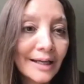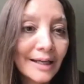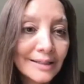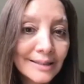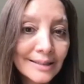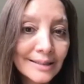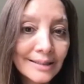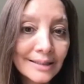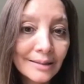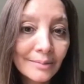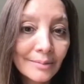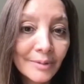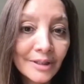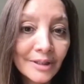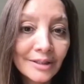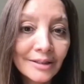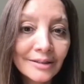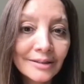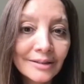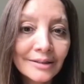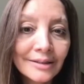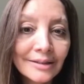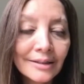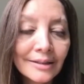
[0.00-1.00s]

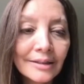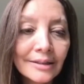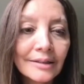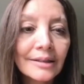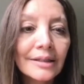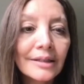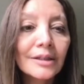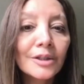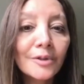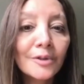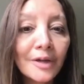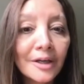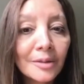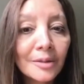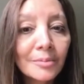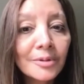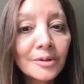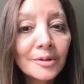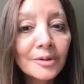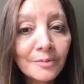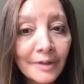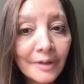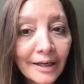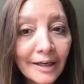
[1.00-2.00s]
acidemia,
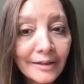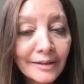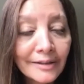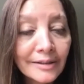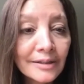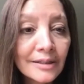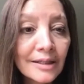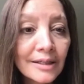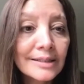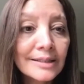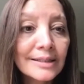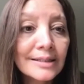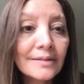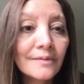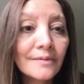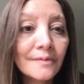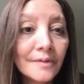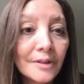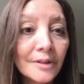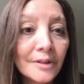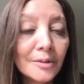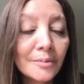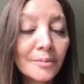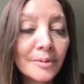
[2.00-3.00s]
incredibly rare and
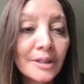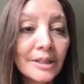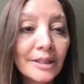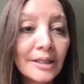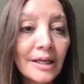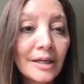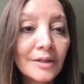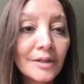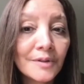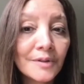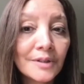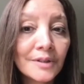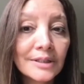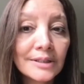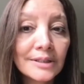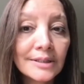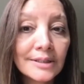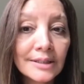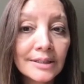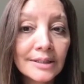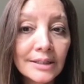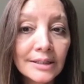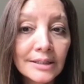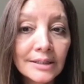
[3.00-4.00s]
severe pediatric
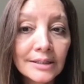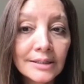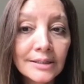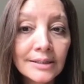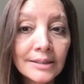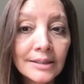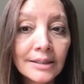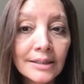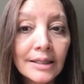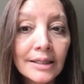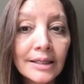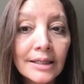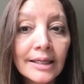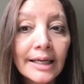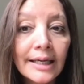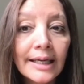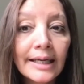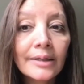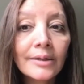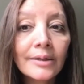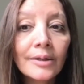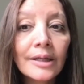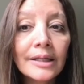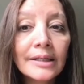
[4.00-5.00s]
disease.
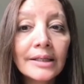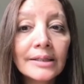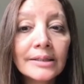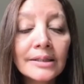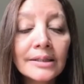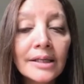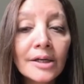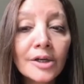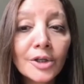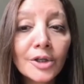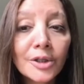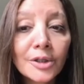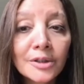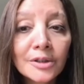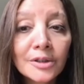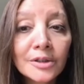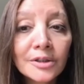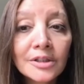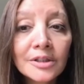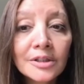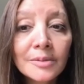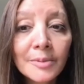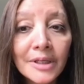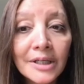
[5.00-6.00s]
It
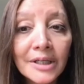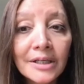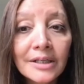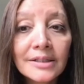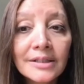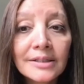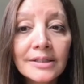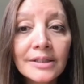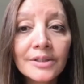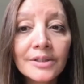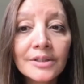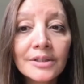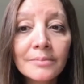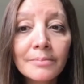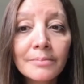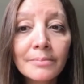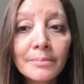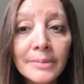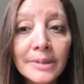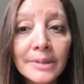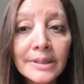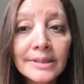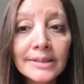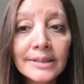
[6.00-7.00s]
occurs because there's a
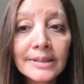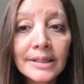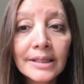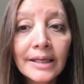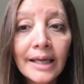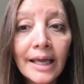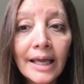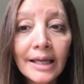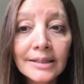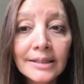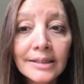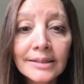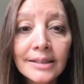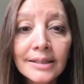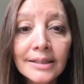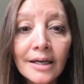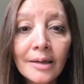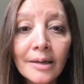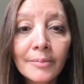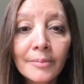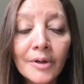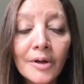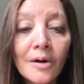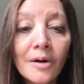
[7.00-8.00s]
missing
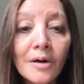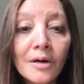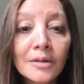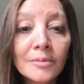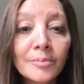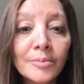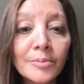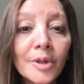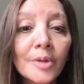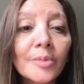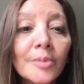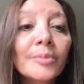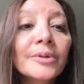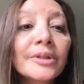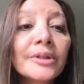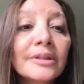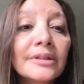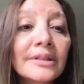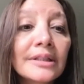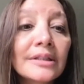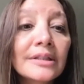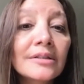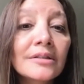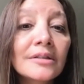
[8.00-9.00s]
enzyme called
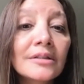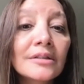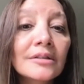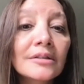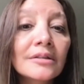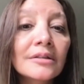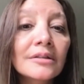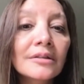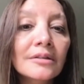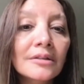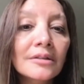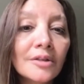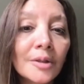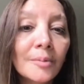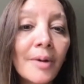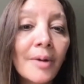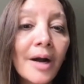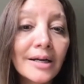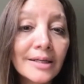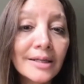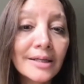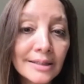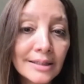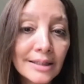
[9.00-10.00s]
propionyl
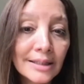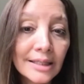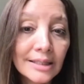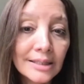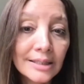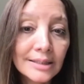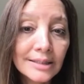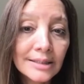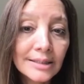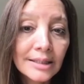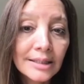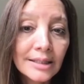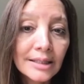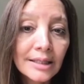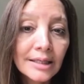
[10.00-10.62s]
carboxylase.